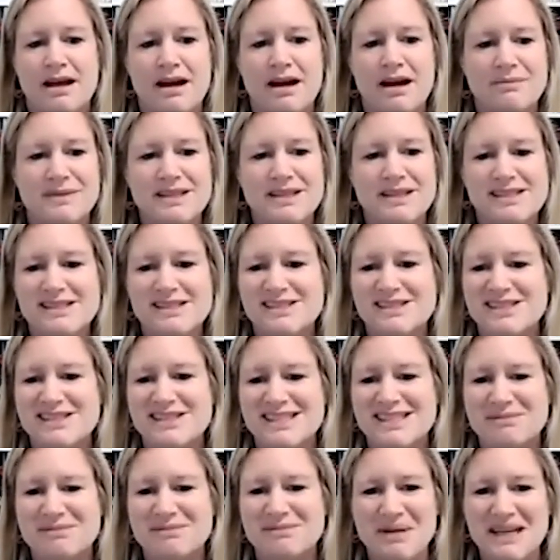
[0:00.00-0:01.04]
This is just
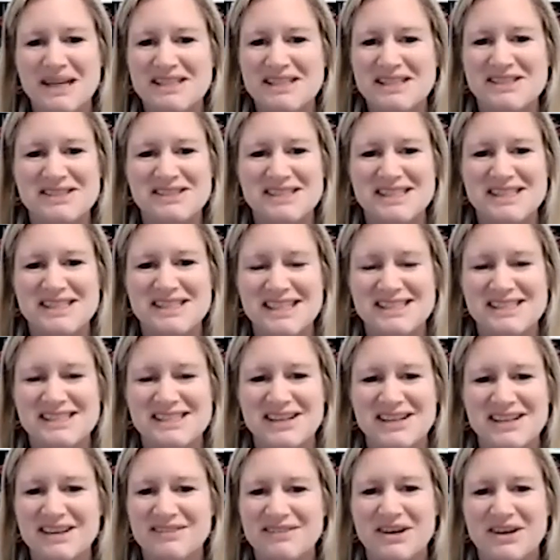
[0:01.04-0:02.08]
some pictures that I
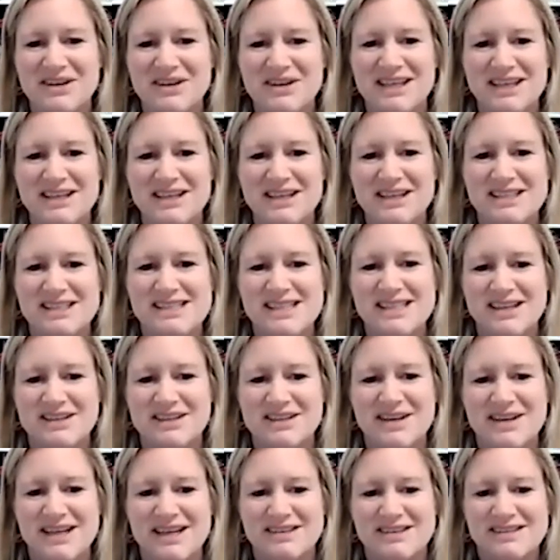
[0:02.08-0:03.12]
took of our linear
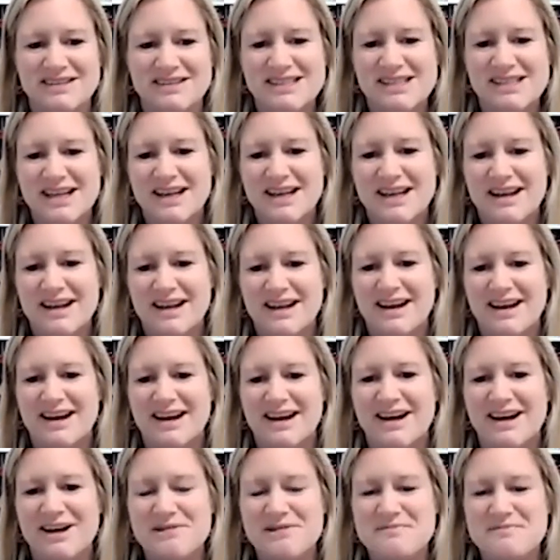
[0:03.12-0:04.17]
accelerators.
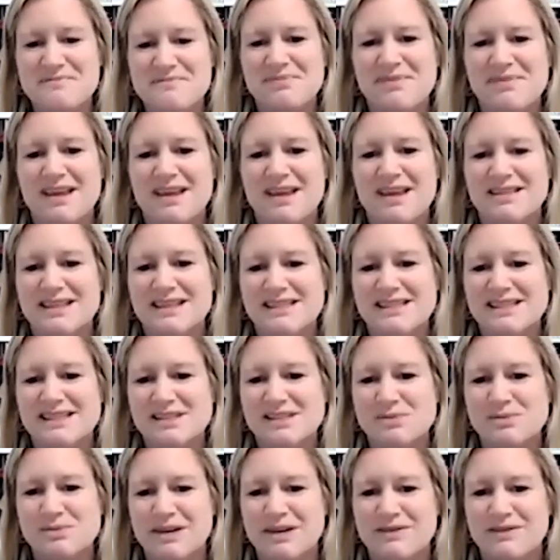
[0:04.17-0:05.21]
This is
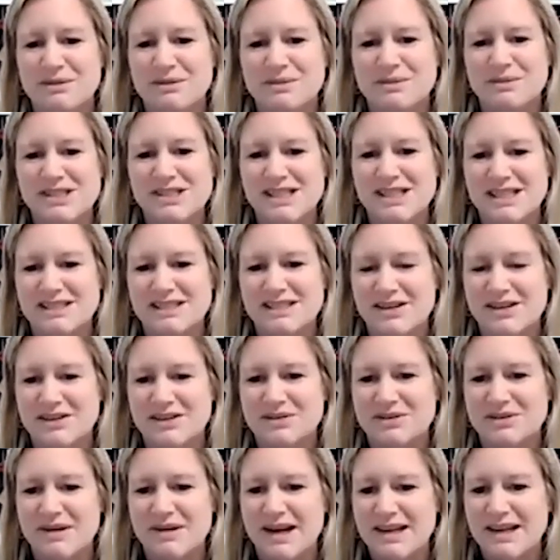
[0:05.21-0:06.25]
one of our machines on the
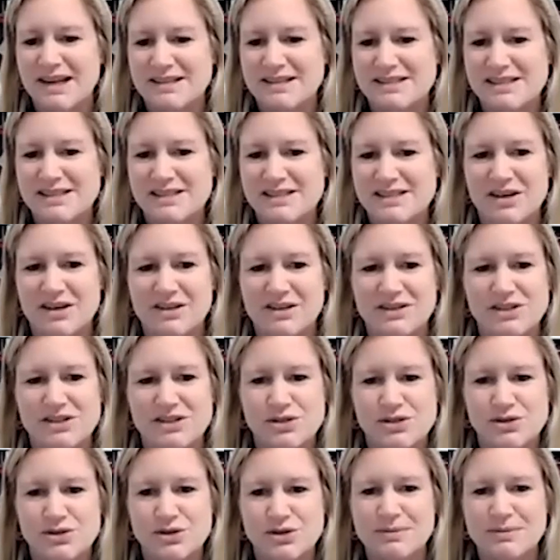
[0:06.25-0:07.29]
right. This is called the
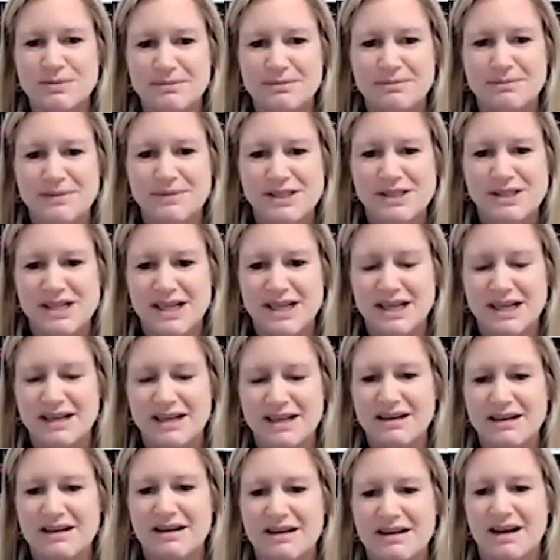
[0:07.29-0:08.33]
TrueBeam
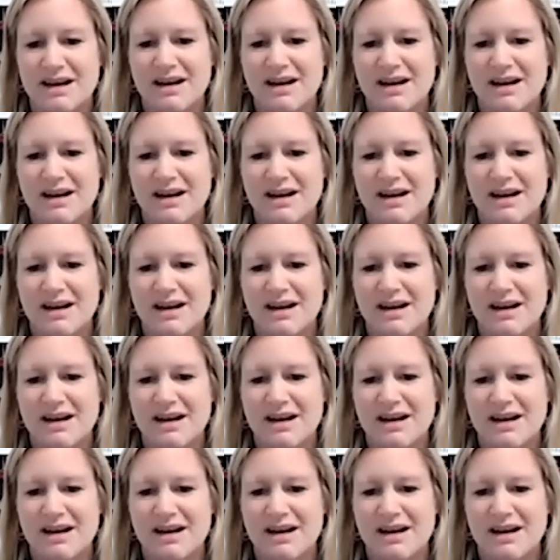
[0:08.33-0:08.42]
machine.